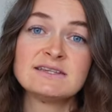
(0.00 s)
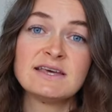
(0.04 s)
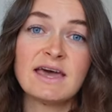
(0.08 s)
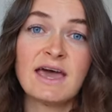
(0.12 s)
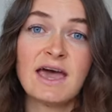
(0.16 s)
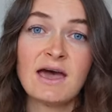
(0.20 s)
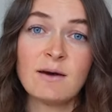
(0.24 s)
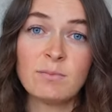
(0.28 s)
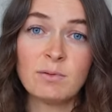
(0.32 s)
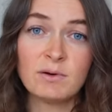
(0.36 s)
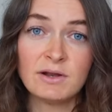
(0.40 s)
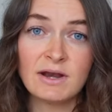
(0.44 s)
to
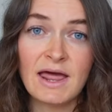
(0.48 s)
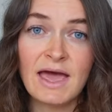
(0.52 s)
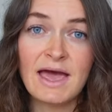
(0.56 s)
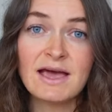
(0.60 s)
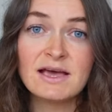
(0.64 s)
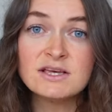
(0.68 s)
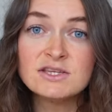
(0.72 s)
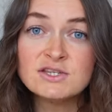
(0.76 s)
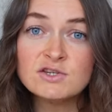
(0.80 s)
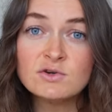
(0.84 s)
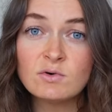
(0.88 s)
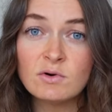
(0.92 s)
happen
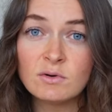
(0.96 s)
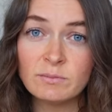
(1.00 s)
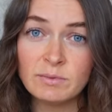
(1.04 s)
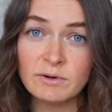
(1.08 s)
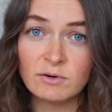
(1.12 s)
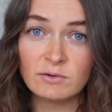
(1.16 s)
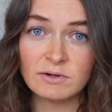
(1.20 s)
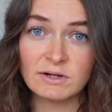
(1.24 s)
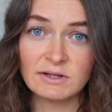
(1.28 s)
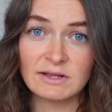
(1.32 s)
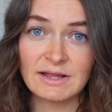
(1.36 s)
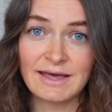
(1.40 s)
as you are
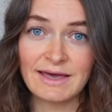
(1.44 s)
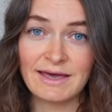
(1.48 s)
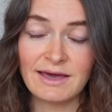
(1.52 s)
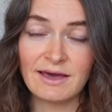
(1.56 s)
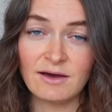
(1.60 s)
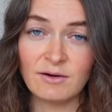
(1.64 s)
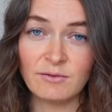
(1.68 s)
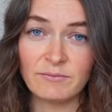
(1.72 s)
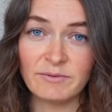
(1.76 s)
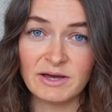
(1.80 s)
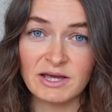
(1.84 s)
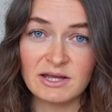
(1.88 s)
building that
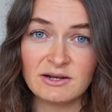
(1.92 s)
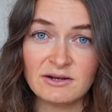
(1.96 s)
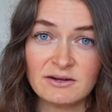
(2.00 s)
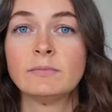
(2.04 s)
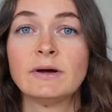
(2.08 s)
habit.